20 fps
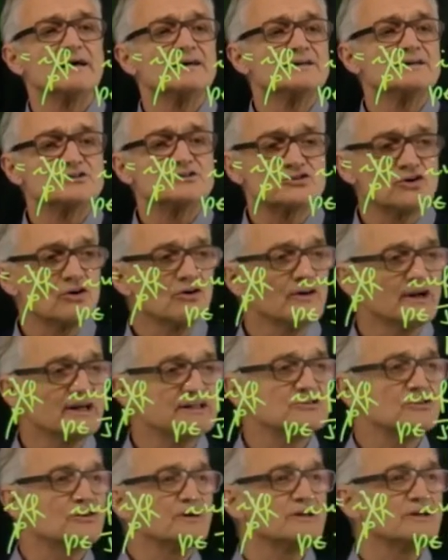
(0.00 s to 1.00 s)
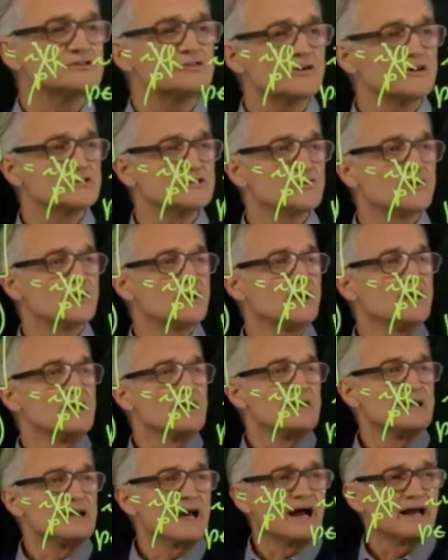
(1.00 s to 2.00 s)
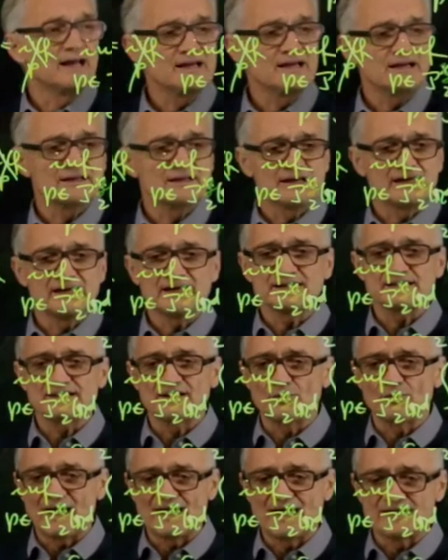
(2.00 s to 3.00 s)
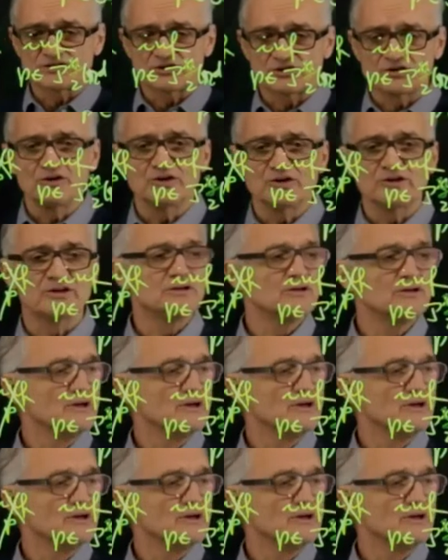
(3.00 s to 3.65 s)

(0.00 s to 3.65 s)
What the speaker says: sorry. Yeah. Here the Y is good.